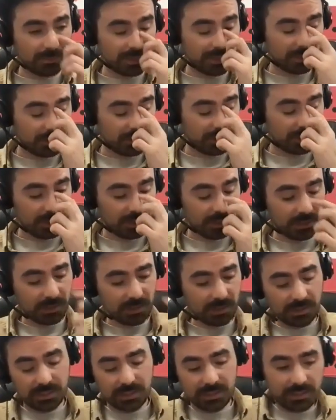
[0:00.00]

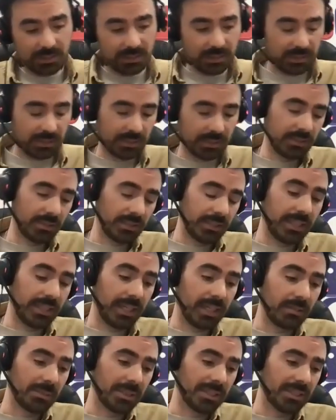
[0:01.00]
the the
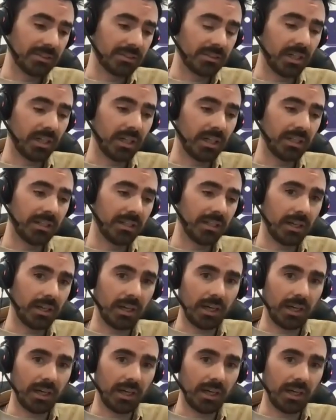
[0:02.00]
gaming side,